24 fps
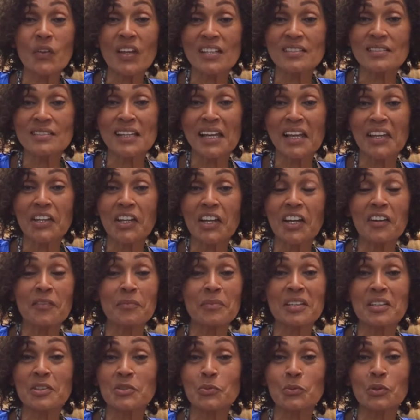that's not love,
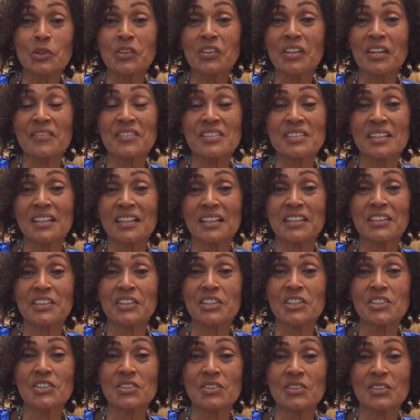because real love is
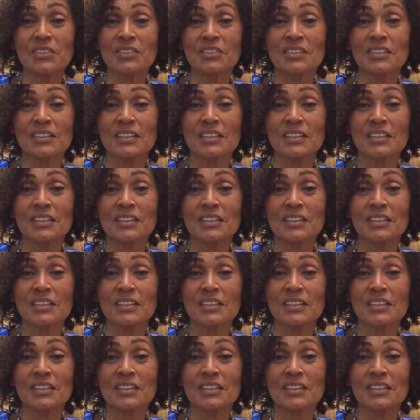unconditional.